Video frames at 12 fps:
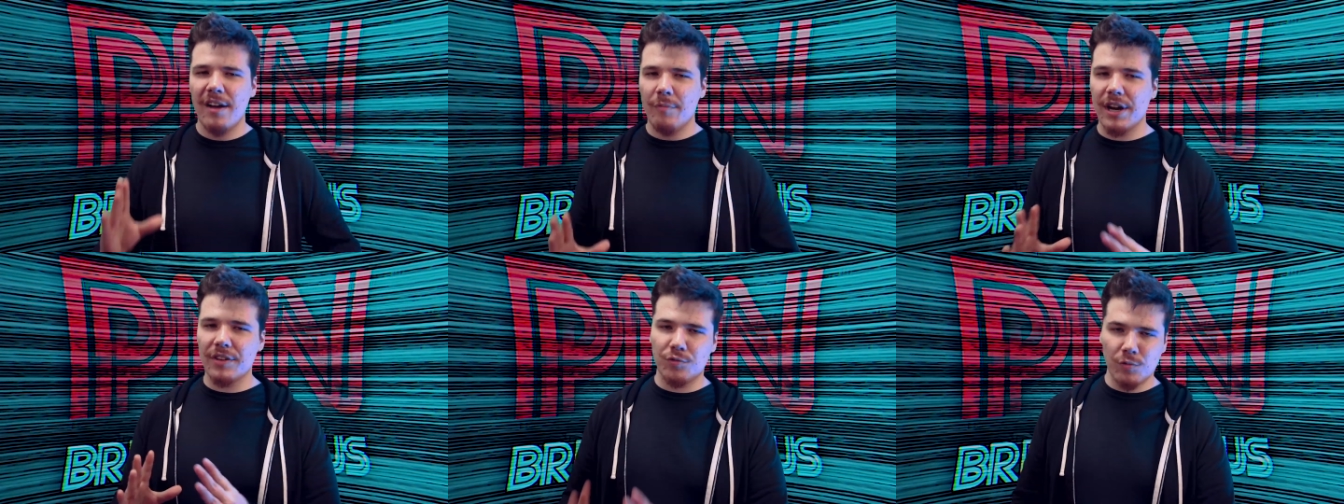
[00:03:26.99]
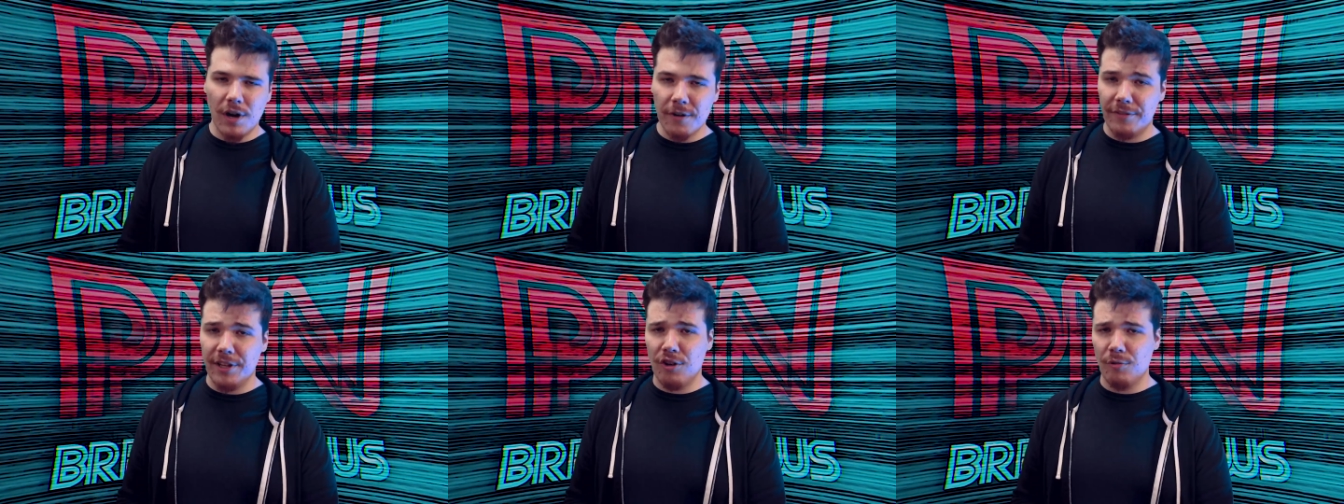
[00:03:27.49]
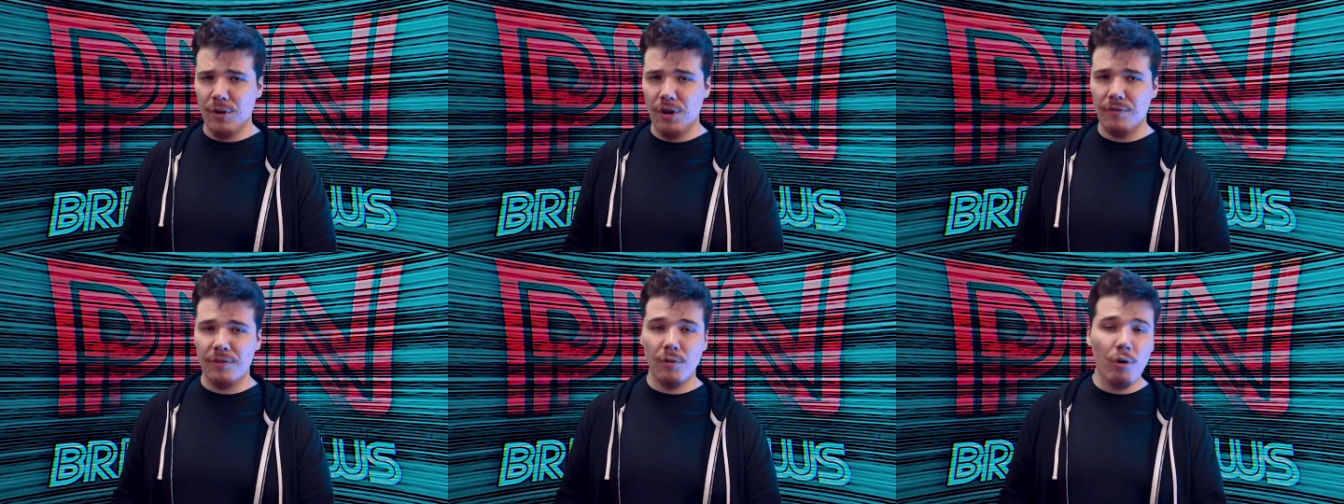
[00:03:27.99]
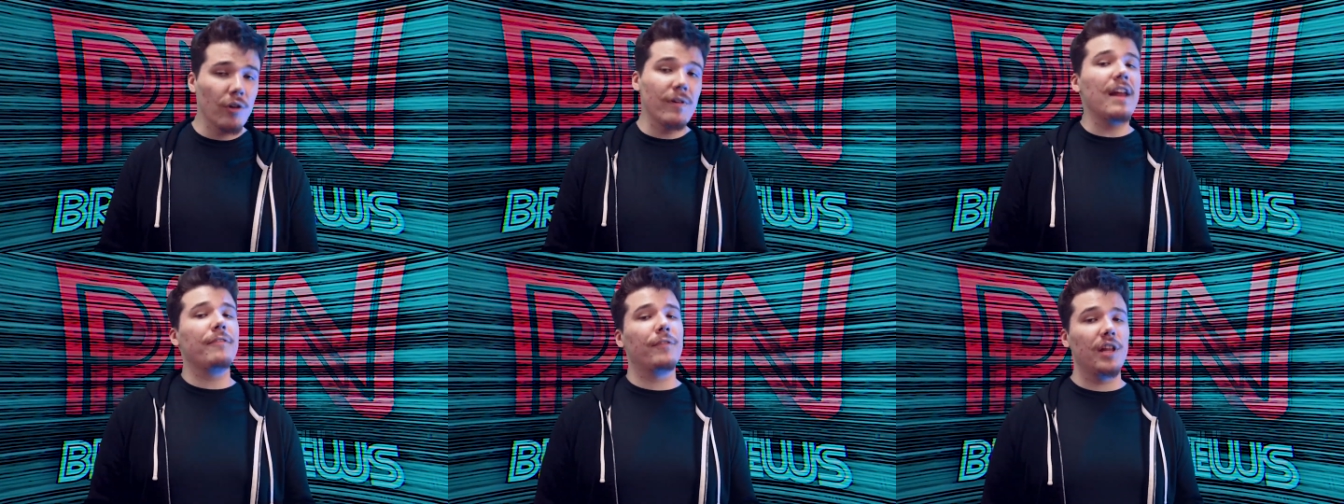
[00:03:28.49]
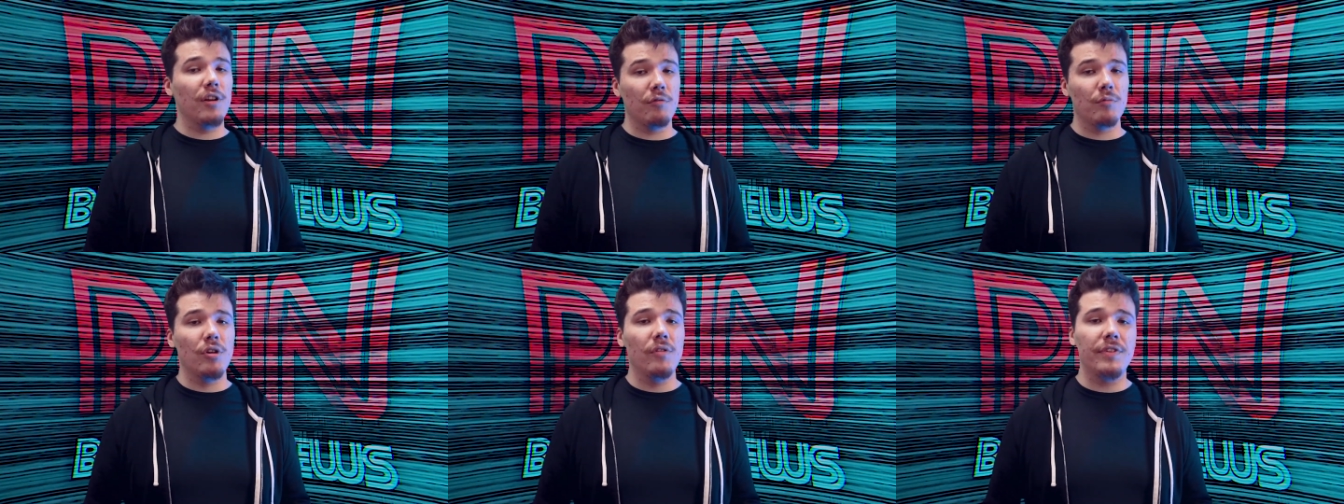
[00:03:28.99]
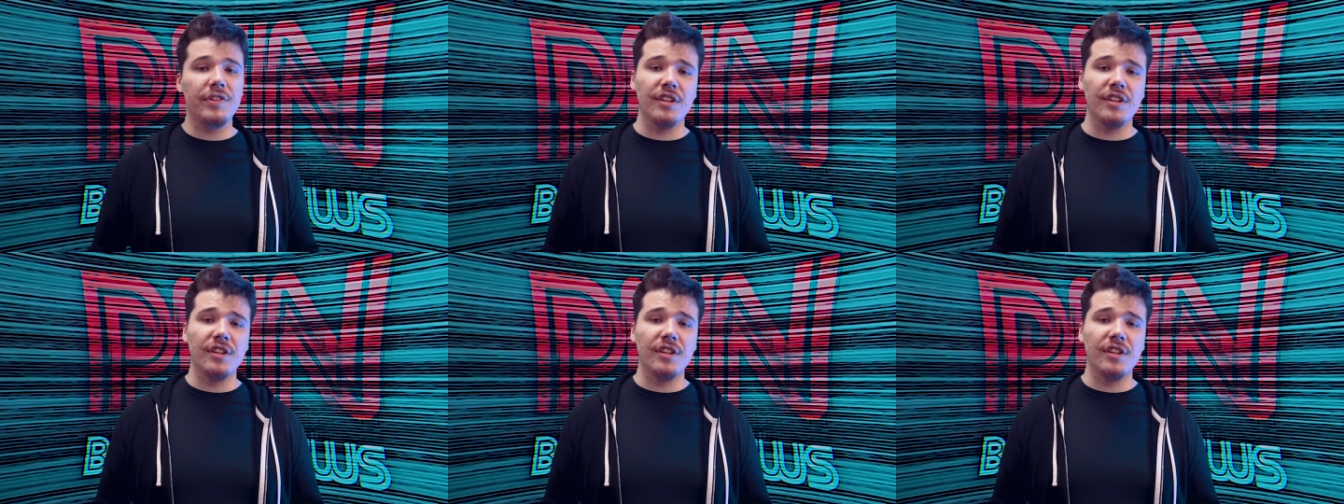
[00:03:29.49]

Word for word: and what gets wrongfully removed or rightfully removed,